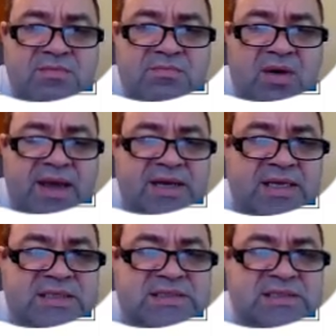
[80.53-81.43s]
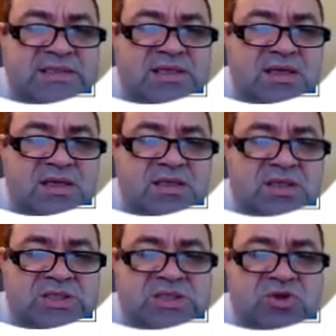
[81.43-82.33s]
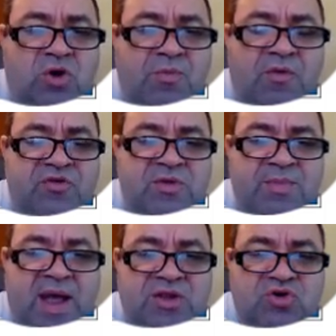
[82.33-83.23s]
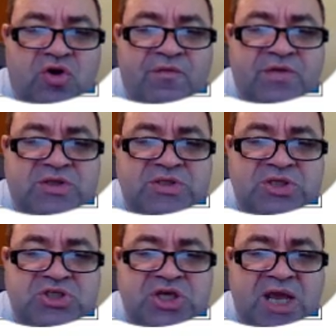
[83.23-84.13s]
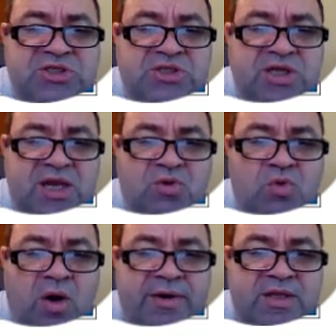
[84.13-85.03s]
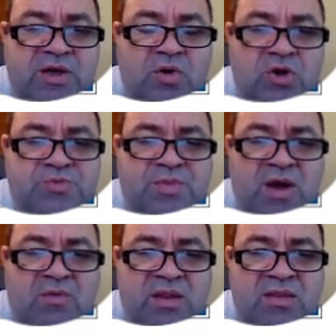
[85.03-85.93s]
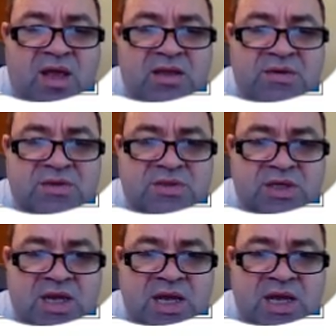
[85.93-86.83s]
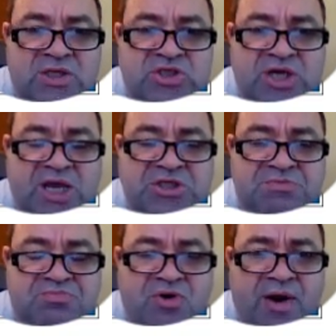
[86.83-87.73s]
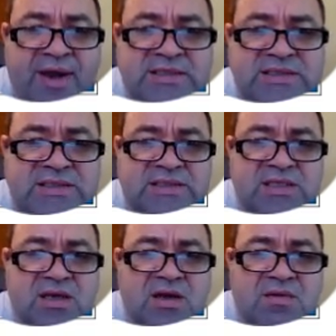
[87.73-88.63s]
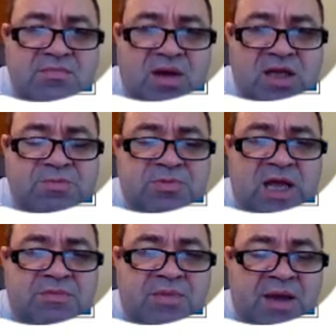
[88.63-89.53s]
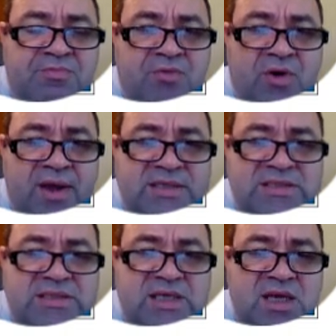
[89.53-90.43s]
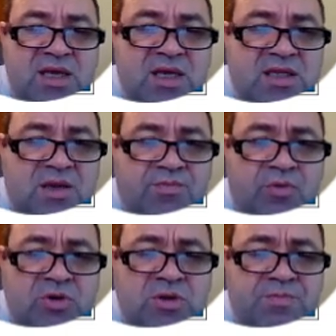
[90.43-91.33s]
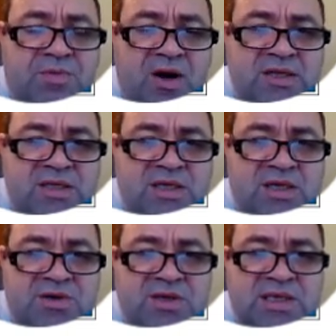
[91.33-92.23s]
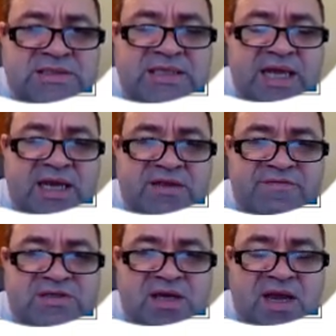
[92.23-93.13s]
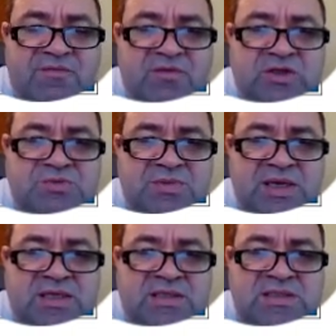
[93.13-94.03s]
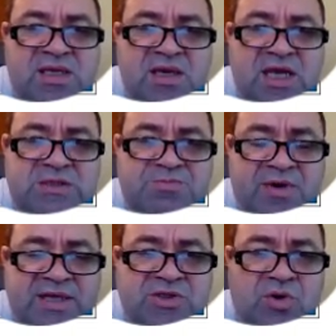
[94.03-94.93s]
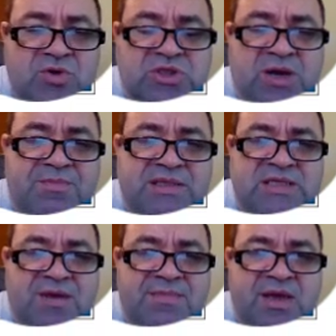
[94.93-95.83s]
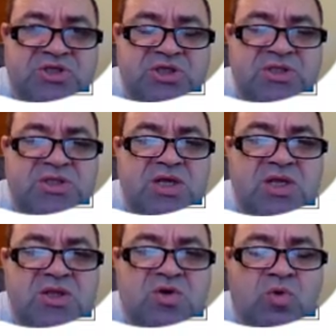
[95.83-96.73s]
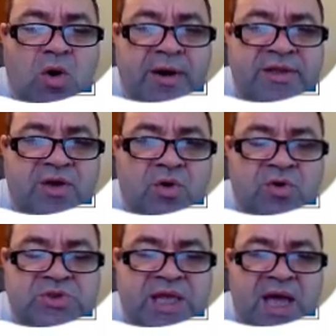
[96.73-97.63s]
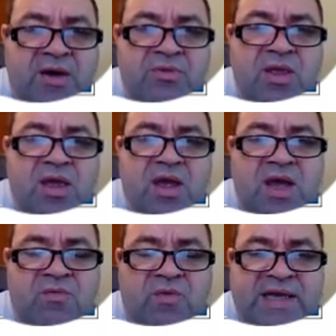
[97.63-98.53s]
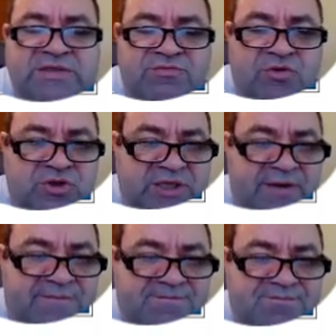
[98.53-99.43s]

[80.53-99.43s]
minus the slope of the demand curve, which is the change in quantity caused by $1 change in price, multiplied by price. The important part here is the negative sign, which means as price goes up, as I mentioned, the quantity goes down, and vice versa.